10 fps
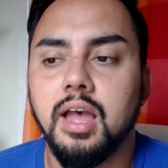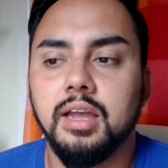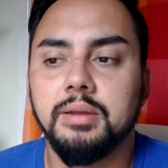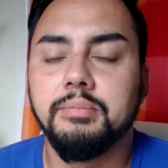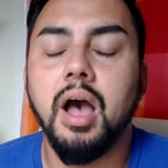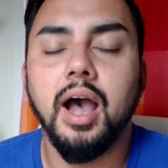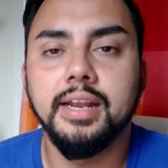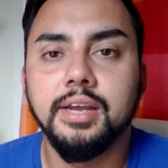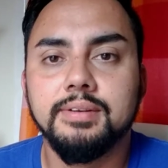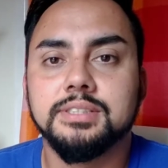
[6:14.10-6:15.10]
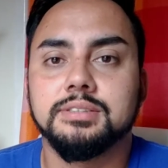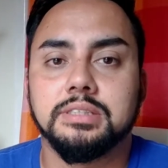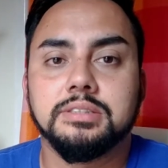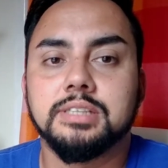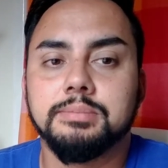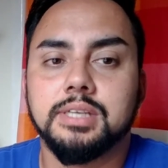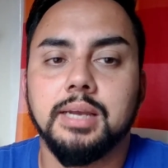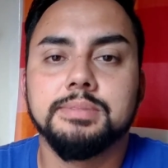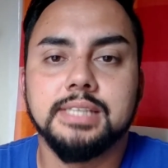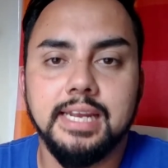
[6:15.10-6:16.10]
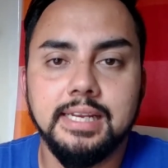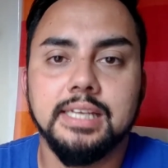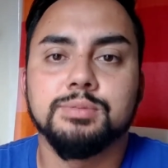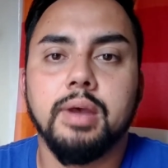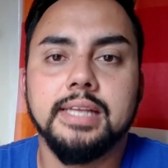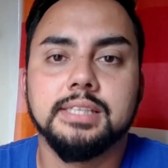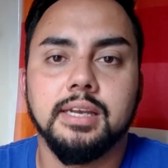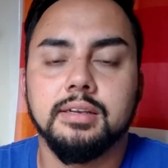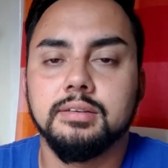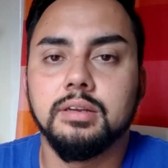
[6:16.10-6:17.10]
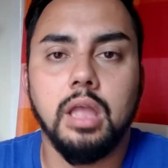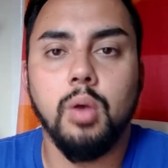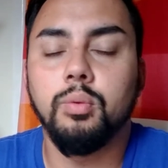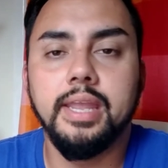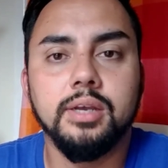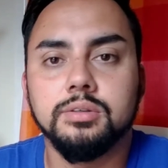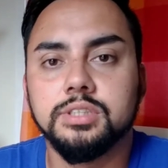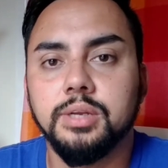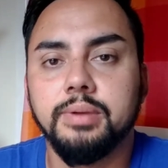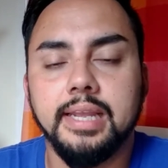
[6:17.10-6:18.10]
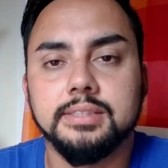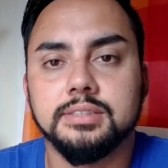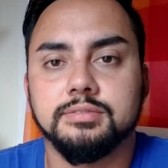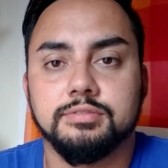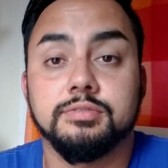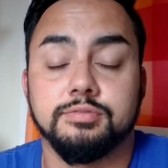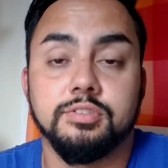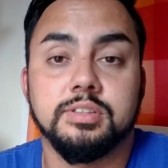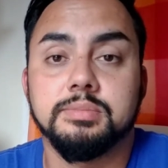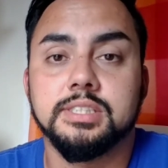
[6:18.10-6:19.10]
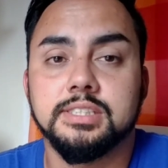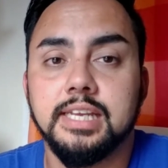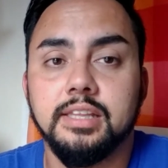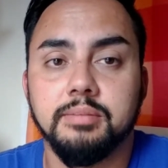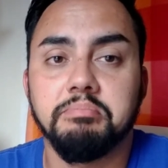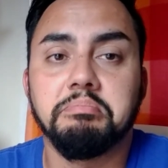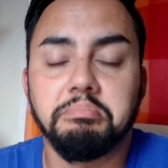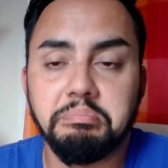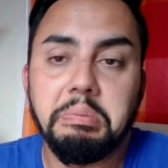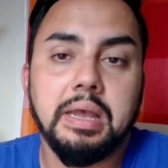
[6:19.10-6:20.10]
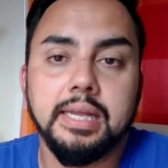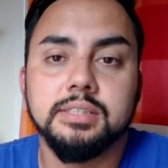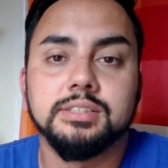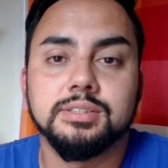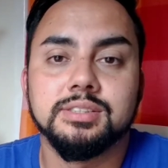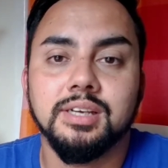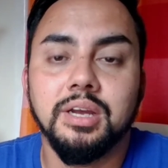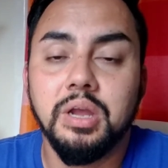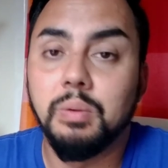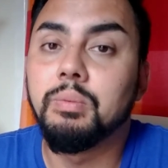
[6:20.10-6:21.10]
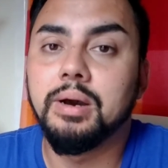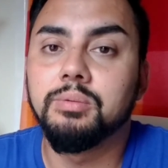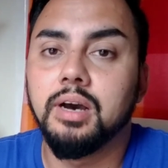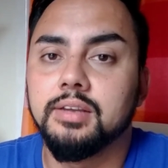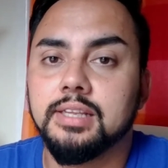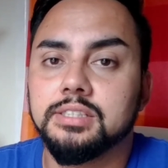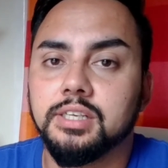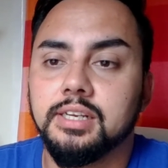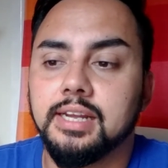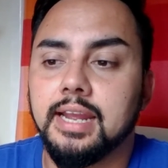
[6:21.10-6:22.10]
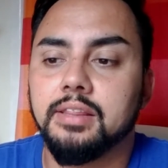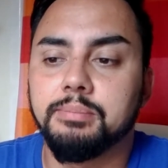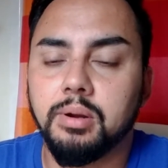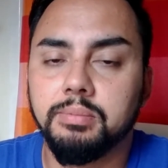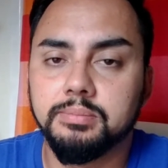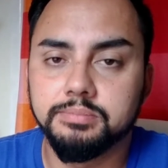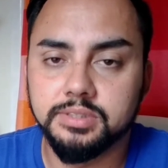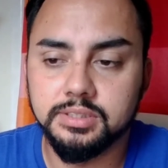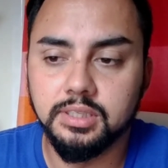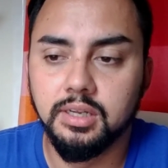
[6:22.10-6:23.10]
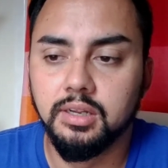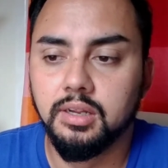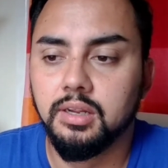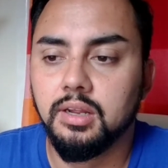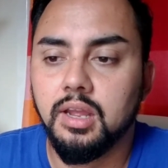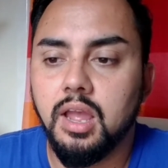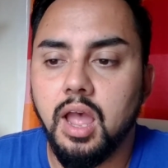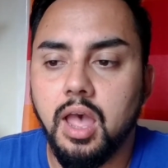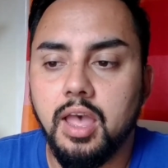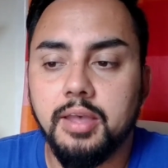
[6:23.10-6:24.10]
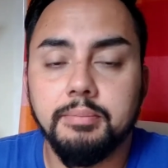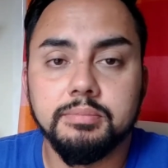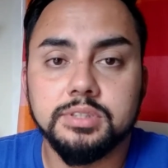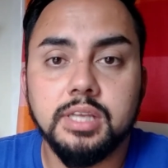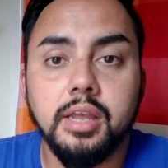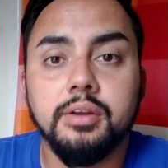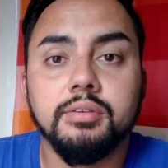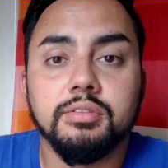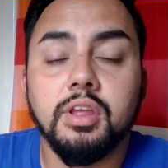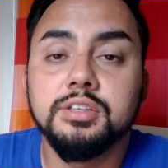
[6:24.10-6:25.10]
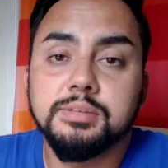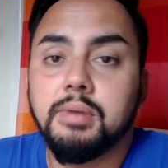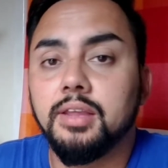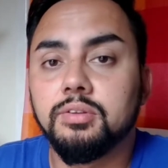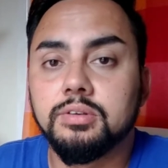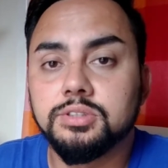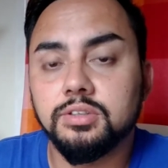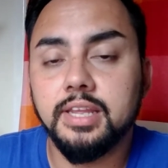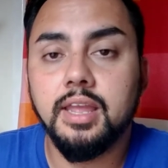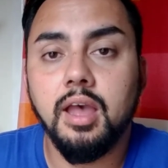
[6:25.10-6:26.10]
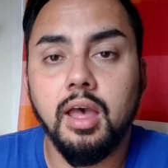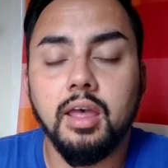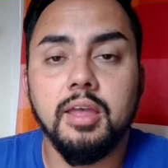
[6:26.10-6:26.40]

I know it's sometimes tedious waiting a week or 2 weeks for them to see them, but it's well worth it so you don't get the problems. So those are my thoughts on it.